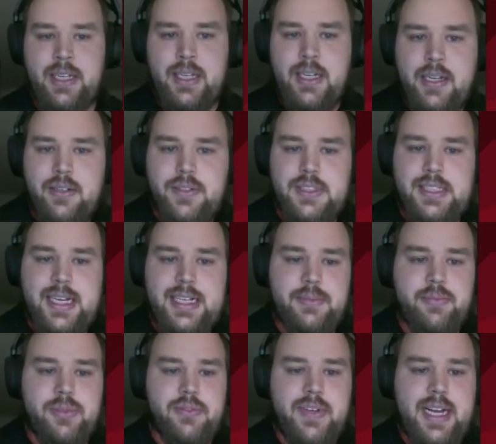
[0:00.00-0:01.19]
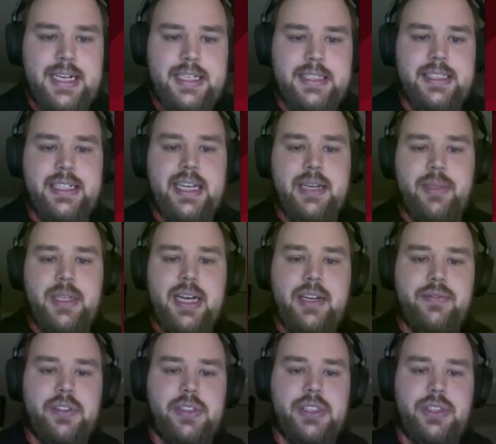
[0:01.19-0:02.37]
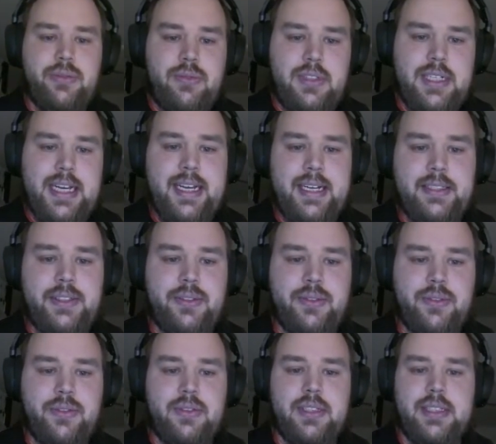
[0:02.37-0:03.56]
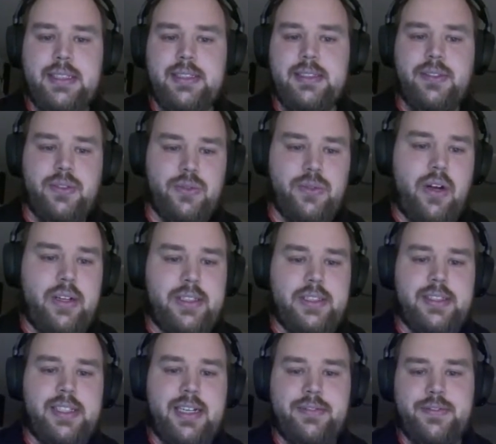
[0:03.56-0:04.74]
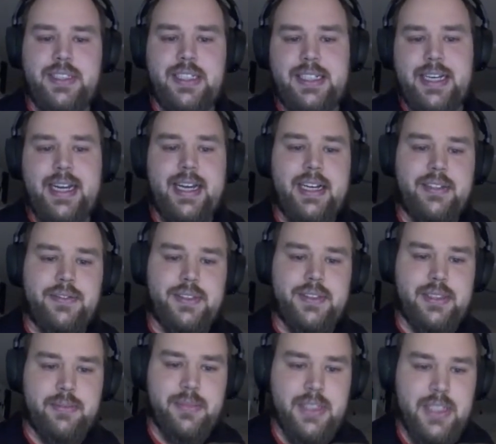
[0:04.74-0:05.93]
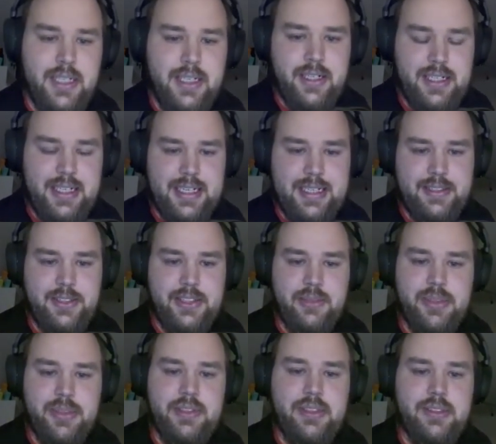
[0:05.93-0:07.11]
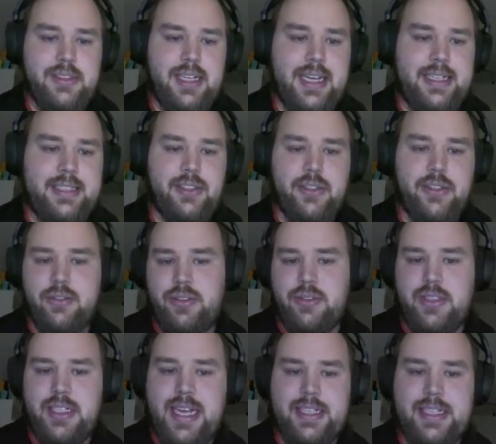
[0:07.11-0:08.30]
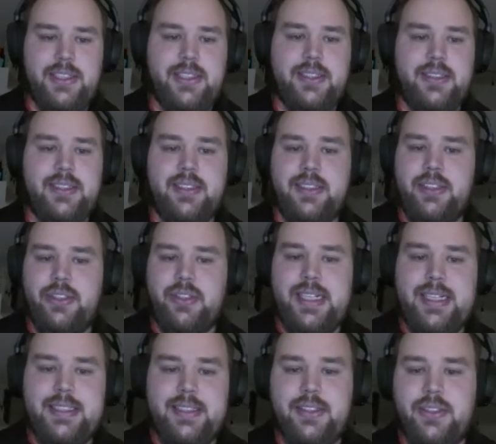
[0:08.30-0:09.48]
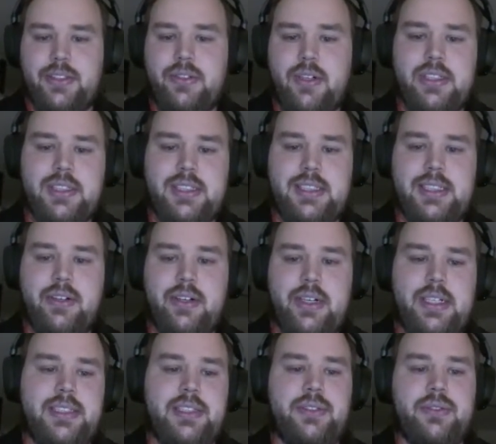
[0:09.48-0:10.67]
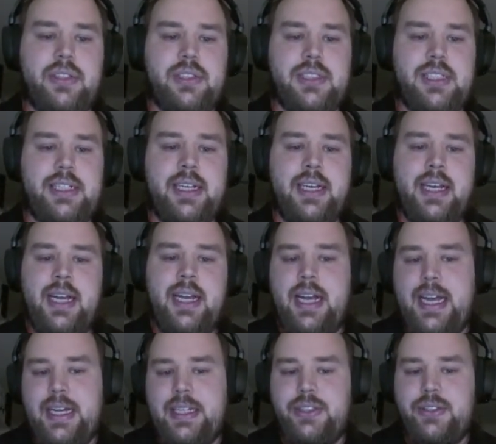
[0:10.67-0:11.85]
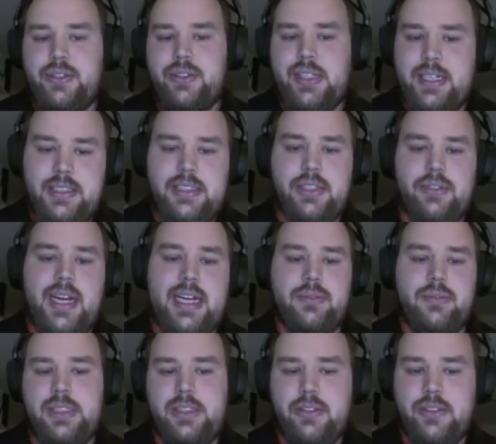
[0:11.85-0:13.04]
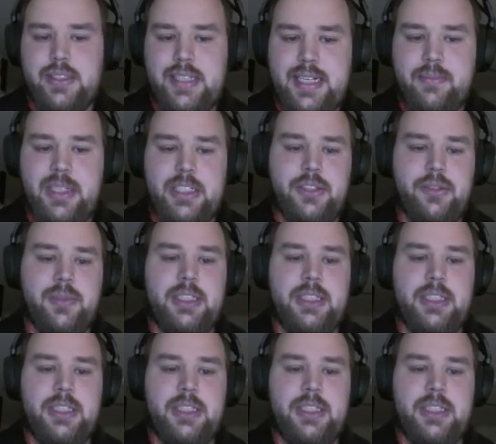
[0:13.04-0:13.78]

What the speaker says: Facades provide an API for the U layer to do all the stuff that I have had on the previous slide. So you can access your data synchronously or asynchronously, and you can interact with your state management.